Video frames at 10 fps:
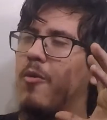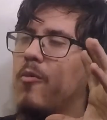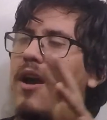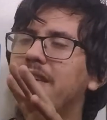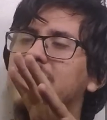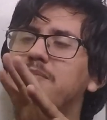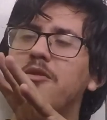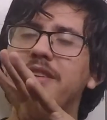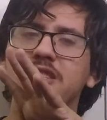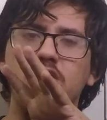The way
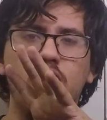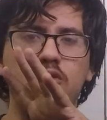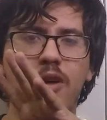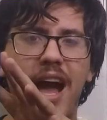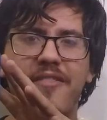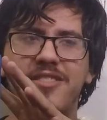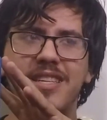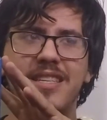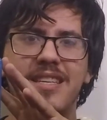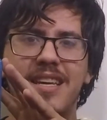this movie is
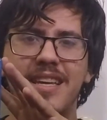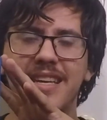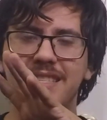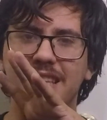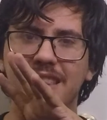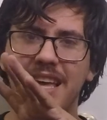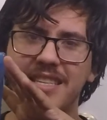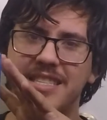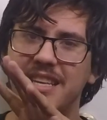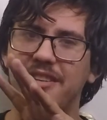crafted is a
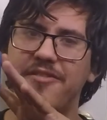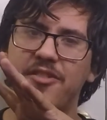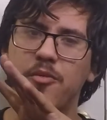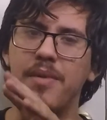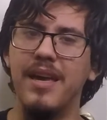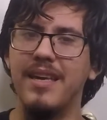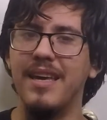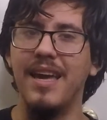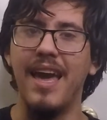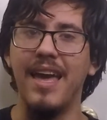lesson in
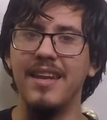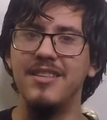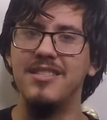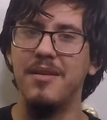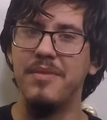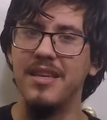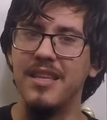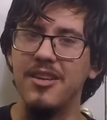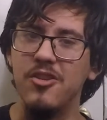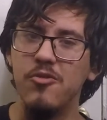filmmaking, and it's
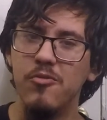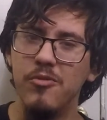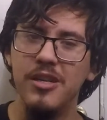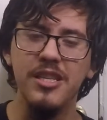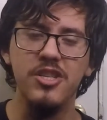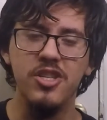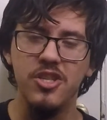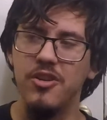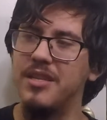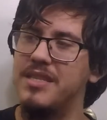something that you really
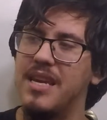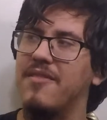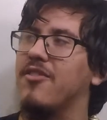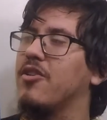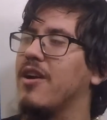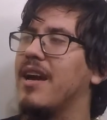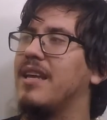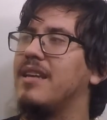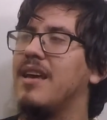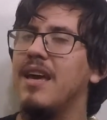shouldn't take for
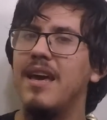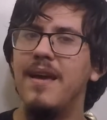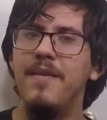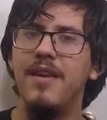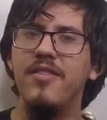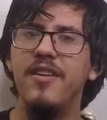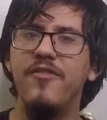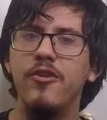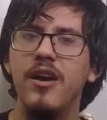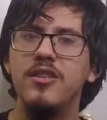granted.
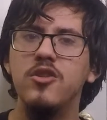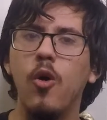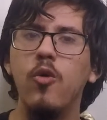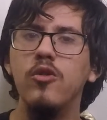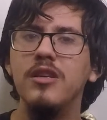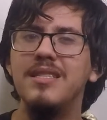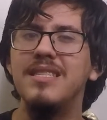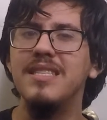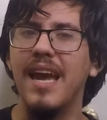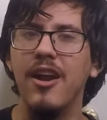Even if you're not
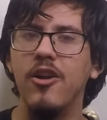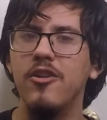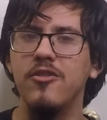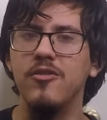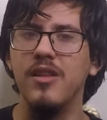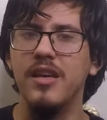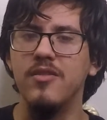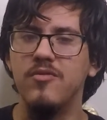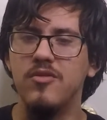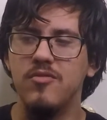totally scared or
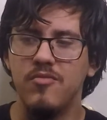like,